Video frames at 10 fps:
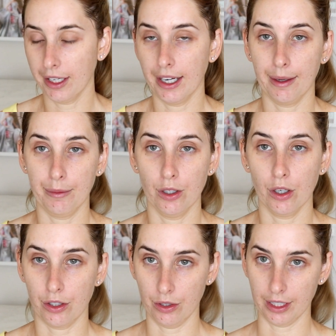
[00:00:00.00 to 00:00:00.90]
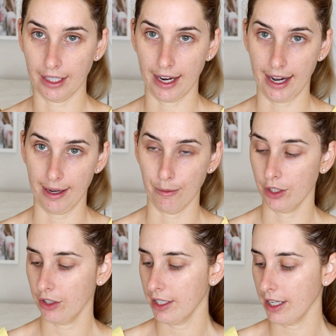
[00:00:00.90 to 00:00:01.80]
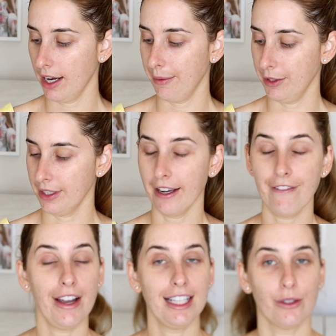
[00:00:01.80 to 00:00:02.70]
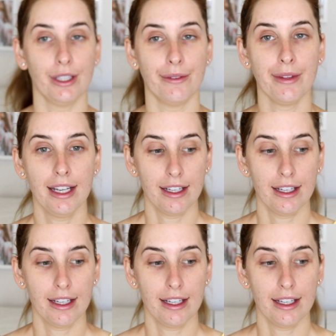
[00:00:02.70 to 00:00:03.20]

I am not using a moisturizer, I am using a face oil.